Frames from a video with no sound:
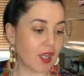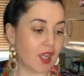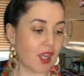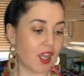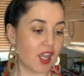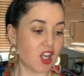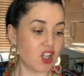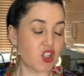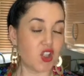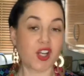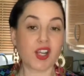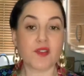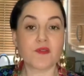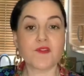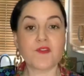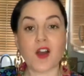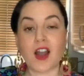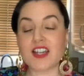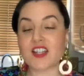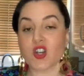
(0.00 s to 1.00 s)
You can
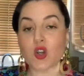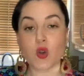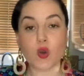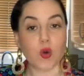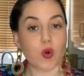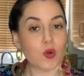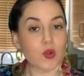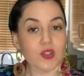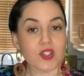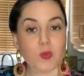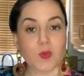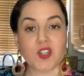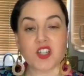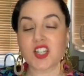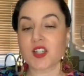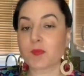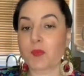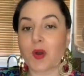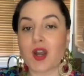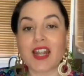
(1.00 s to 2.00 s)
find it coarse, which is
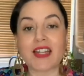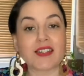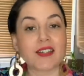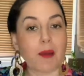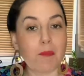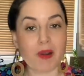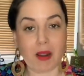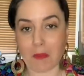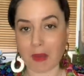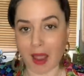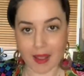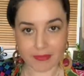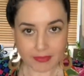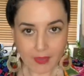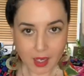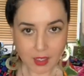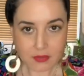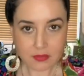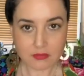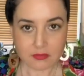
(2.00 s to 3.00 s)
polenta bramata.
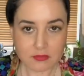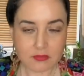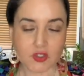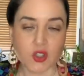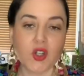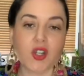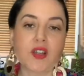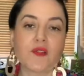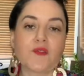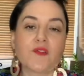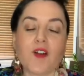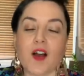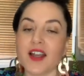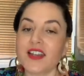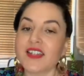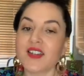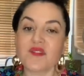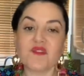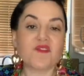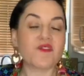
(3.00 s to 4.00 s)
You can
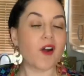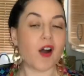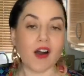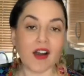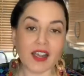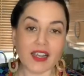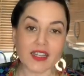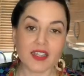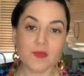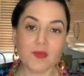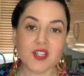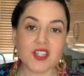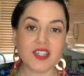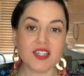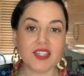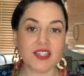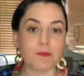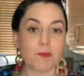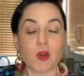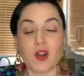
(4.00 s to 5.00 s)
find it fine, which
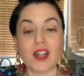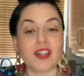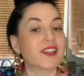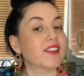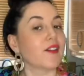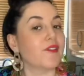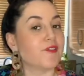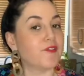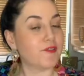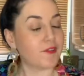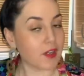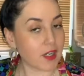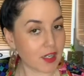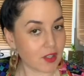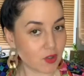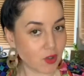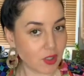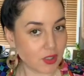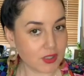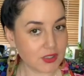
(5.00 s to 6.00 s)
is polenta
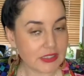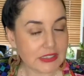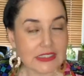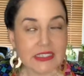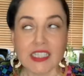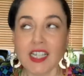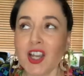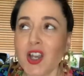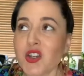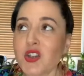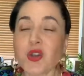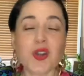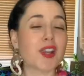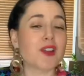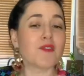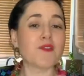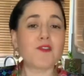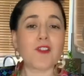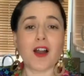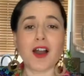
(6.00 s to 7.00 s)
fino. You can
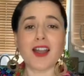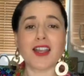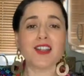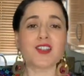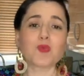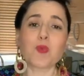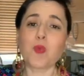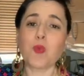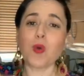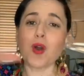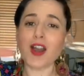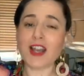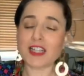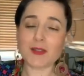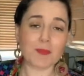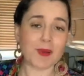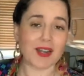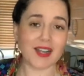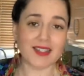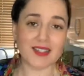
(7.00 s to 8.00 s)
find white
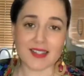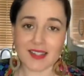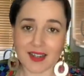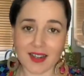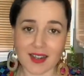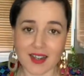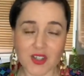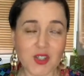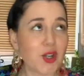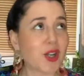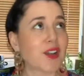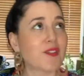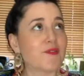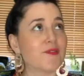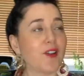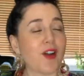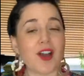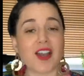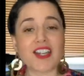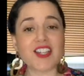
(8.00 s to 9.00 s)
polenta. You can
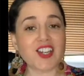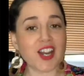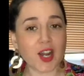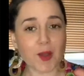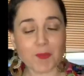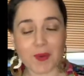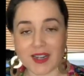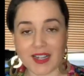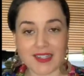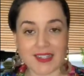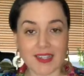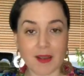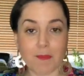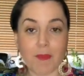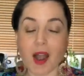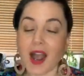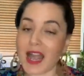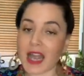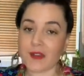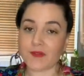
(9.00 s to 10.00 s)
find yellow polenta.
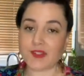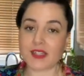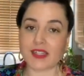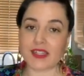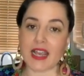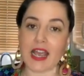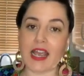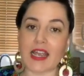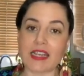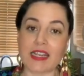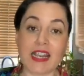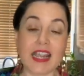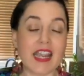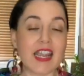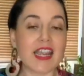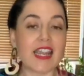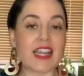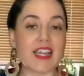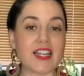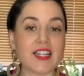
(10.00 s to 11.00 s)
But I have to say,
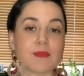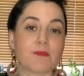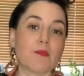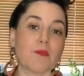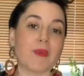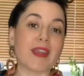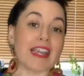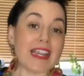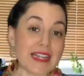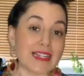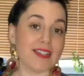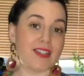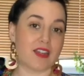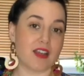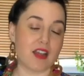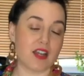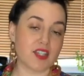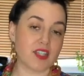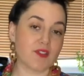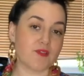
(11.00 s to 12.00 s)
it is
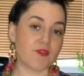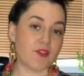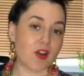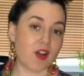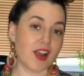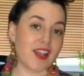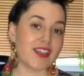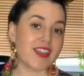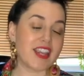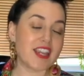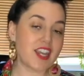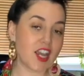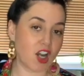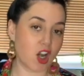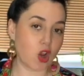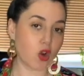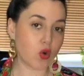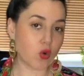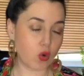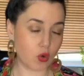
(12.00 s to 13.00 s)
easier to find the
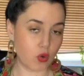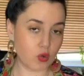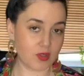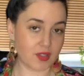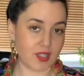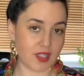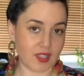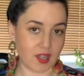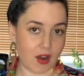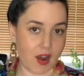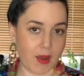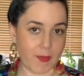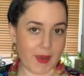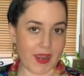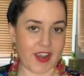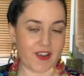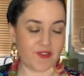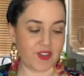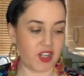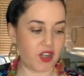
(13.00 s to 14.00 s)
yellow coarser type
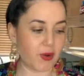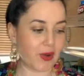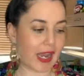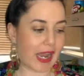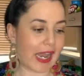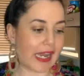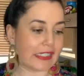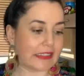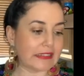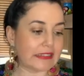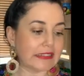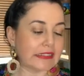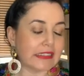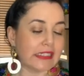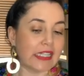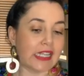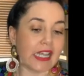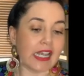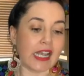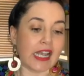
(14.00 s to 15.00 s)
here in the UK.
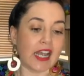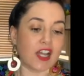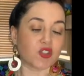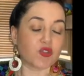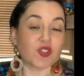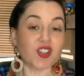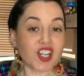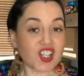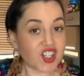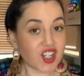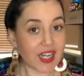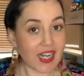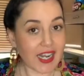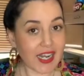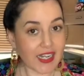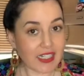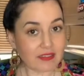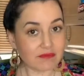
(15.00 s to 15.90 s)
Traditionally,